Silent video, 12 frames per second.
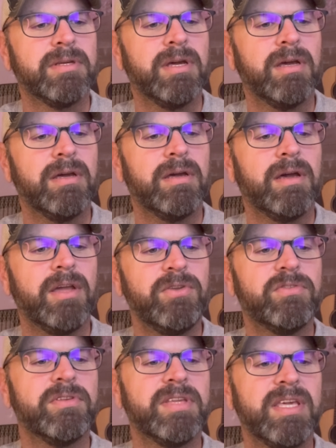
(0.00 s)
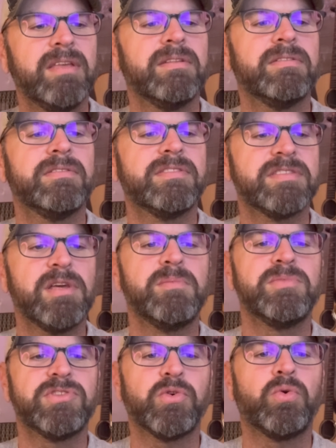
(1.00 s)
I usually get some
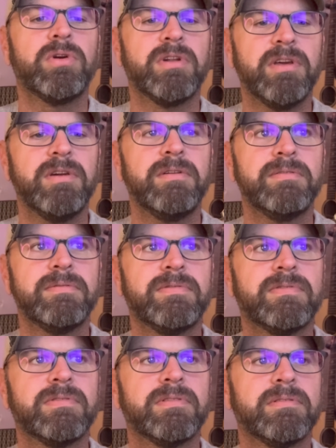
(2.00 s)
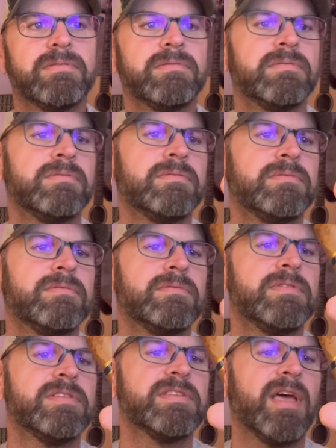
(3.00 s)
sort of
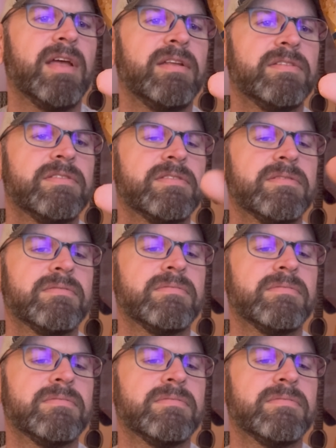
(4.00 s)
sinus